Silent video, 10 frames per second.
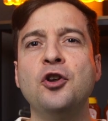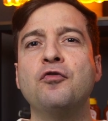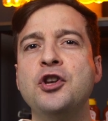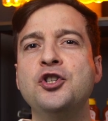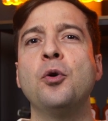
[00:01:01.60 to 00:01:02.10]
the
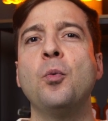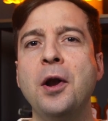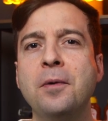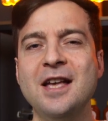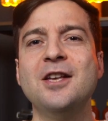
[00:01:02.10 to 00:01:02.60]
original one.
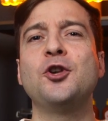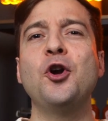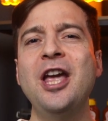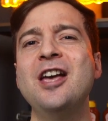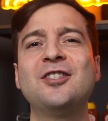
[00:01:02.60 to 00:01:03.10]
So
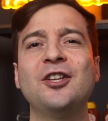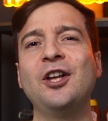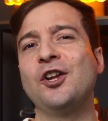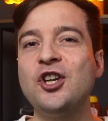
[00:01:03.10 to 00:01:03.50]
here's the deal: